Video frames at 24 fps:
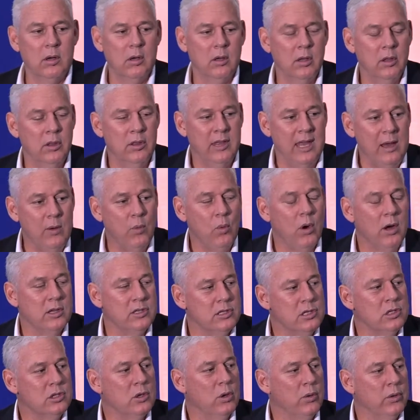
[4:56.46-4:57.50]
they want
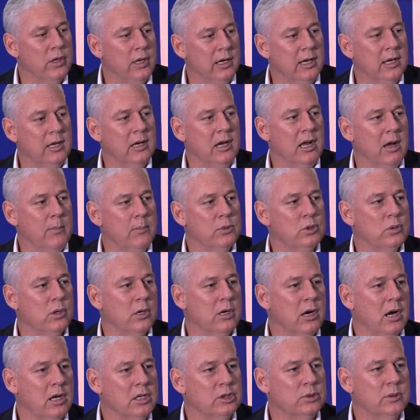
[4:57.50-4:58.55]
to know that they can come to a
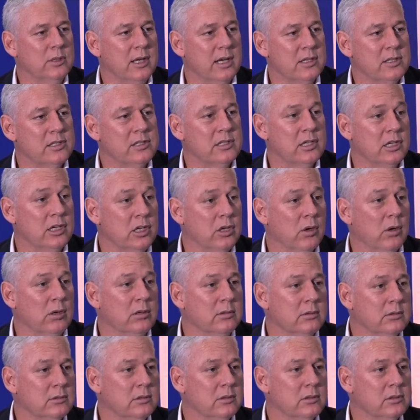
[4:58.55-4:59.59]
country that's secure.
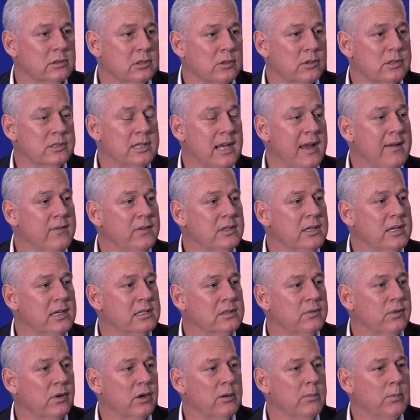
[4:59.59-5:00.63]
So safety
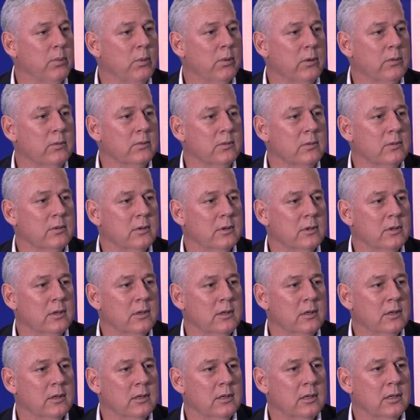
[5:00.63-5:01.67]
is very important.
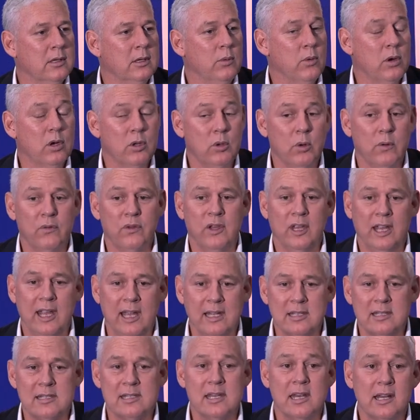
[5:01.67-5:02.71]
They want to know if they
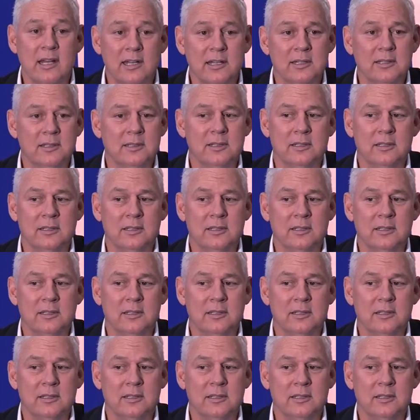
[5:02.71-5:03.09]
get sick